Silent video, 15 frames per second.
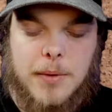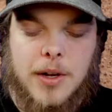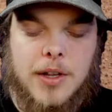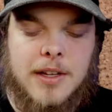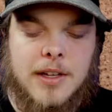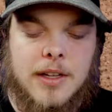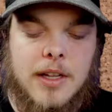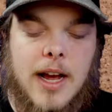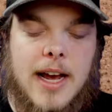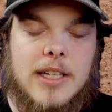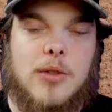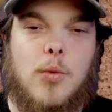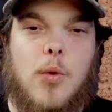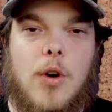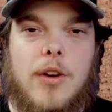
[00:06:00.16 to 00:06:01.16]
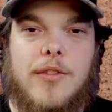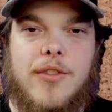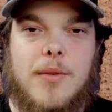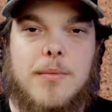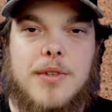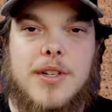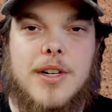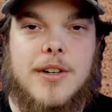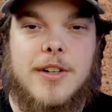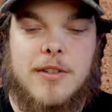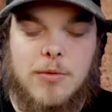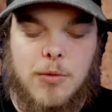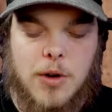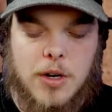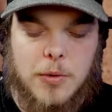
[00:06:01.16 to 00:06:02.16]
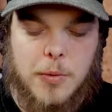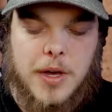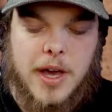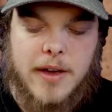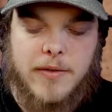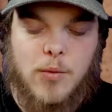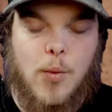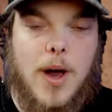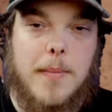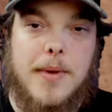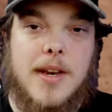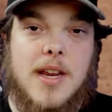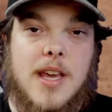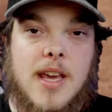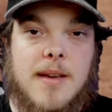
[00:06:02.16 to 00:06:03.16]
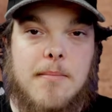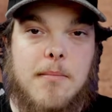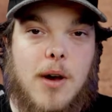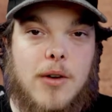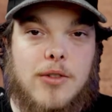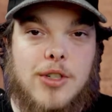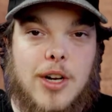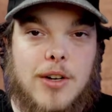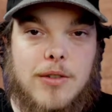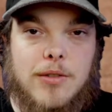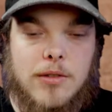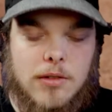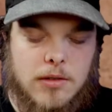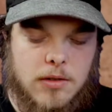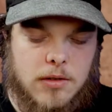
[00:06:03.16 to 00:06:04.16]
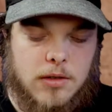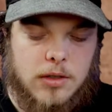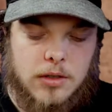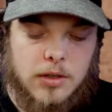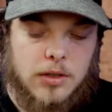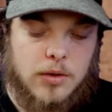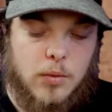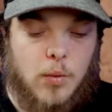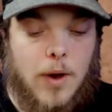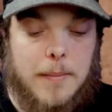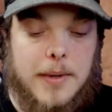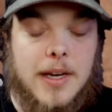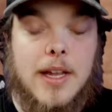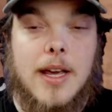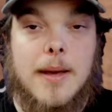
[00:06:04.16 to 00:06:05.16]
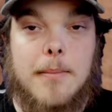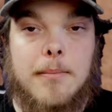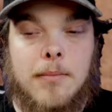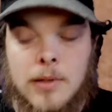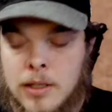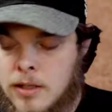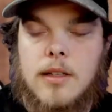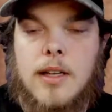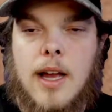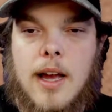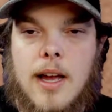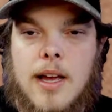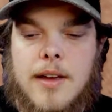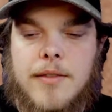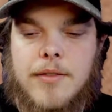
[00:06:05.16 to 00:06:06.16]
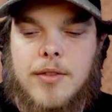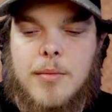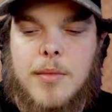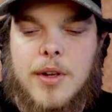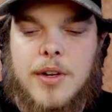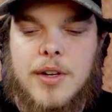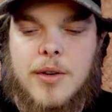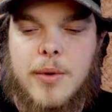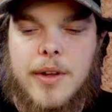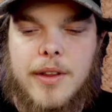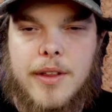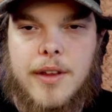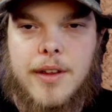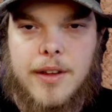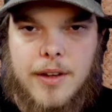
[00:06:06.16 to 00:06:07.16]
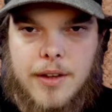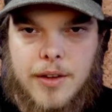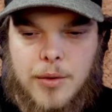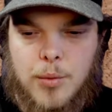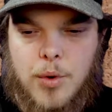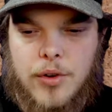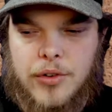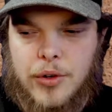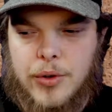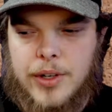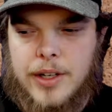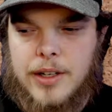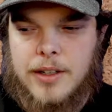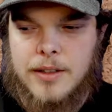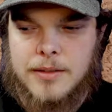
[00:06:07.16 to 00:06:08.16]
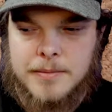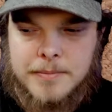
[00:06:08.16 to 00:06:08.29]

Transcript: on the last one from Series 1, we have Weapon M Mojo, or just Weapon M. I am familiar with Wolverine.